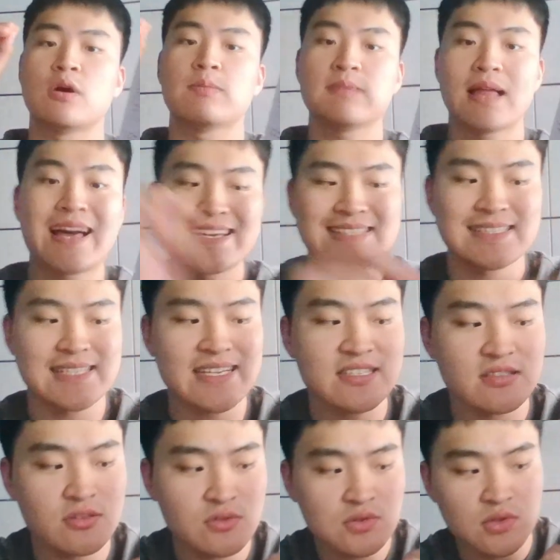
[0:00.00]
apply
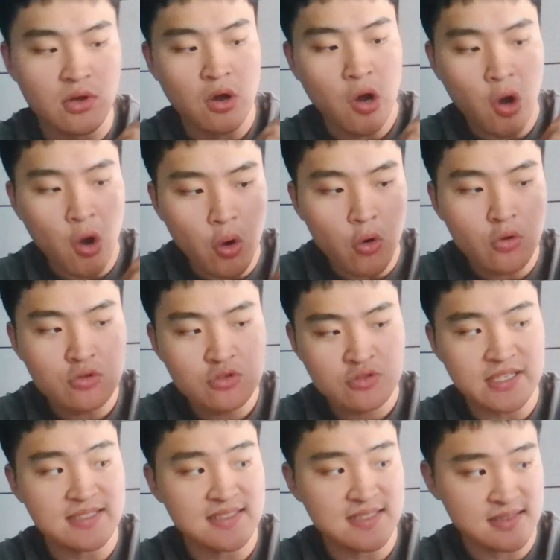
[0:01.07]
signal to the whole
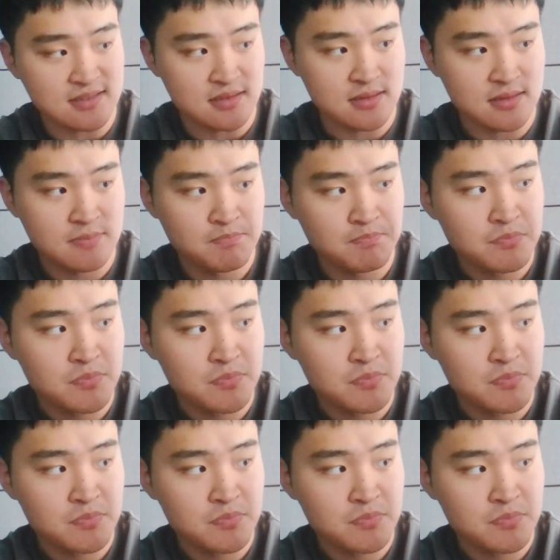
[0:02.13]
transistor.